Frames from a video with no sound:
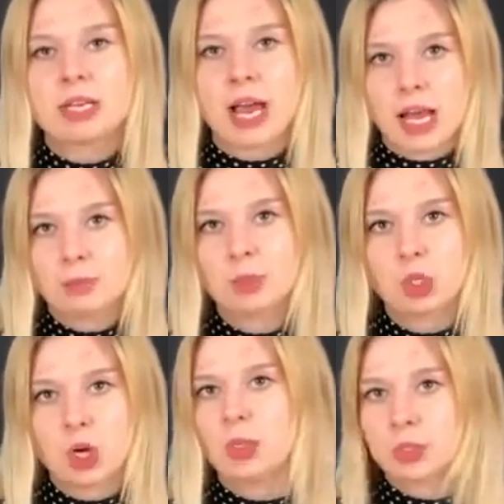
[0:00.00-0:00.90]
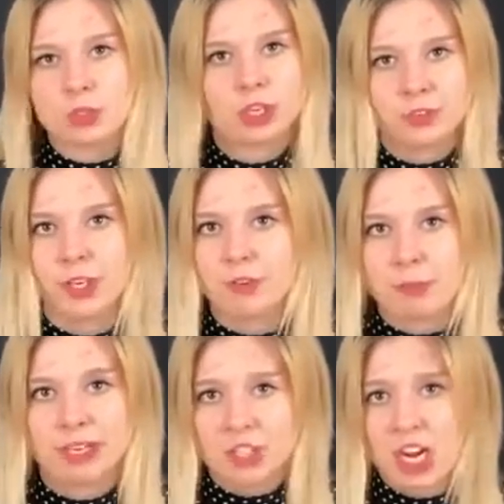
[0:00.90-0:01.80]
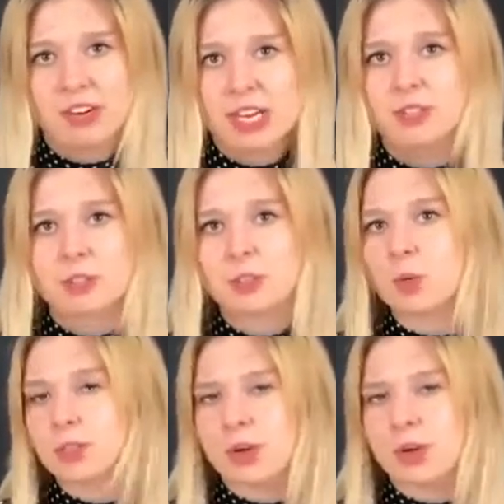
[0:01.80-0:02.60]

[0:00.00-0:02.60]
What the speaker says: it helps you also to get rid of the bacteria and so on.